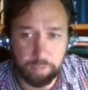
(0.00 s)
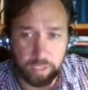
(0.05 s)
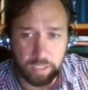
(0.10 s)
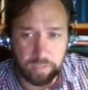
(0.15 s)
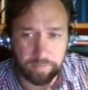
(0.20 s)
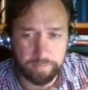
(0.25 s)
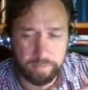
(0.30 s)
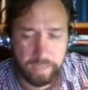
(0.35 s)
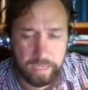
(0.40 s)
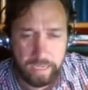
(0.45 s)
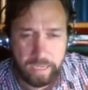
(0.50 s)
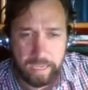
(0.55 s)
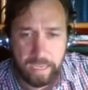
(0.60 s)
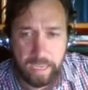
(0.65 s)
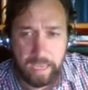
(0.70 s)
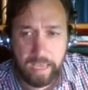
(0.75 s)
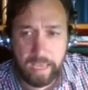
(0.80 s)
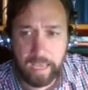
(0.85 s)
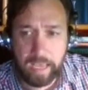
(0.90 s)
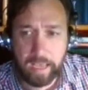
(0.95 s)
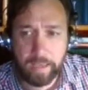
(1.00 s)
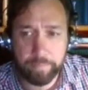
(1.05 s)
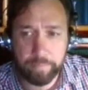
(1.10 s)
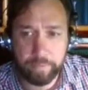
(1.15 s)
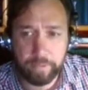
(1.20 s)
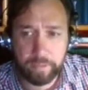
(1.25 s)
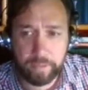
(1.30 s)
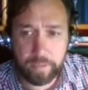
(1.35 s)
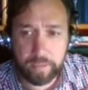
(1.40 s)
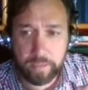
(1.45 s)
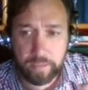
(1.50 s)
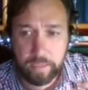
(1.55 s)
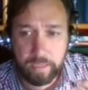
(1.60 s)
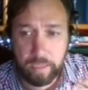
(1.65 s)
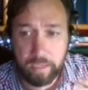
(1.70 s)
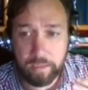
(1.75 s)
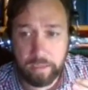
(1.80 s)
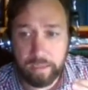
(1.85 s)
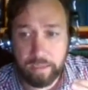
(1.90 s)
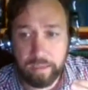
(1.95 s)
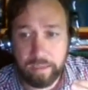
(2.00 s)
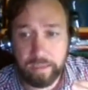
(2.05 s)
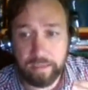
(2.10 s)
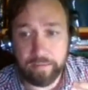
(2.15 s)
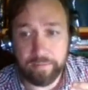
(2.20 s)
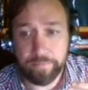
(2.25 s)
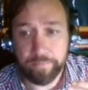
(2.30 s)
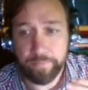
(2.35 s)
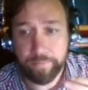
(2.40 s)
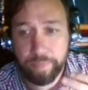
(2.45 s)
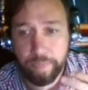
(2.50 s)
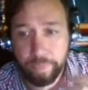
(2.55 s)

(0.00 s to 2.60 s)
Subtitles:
which being too stoic.